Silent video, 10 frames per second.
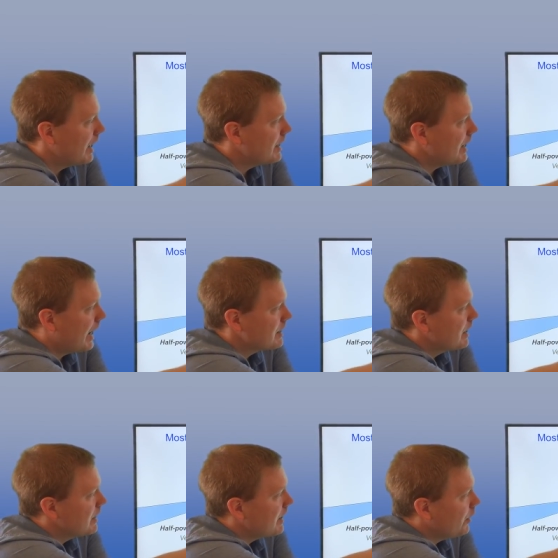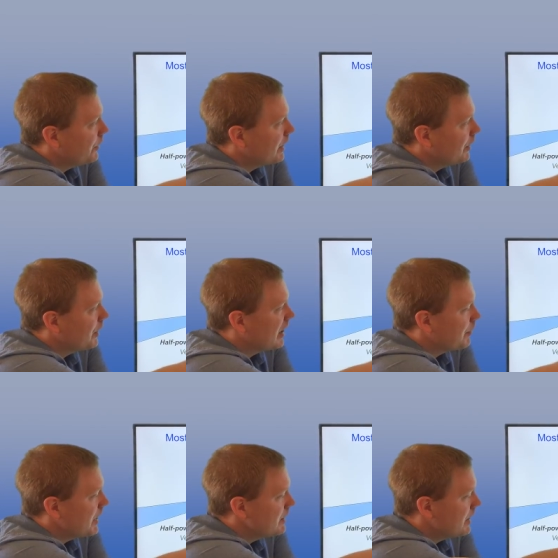It has a down tilt a little
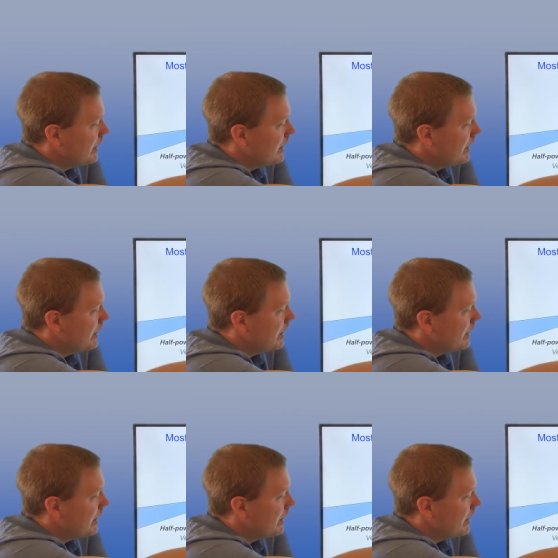bit,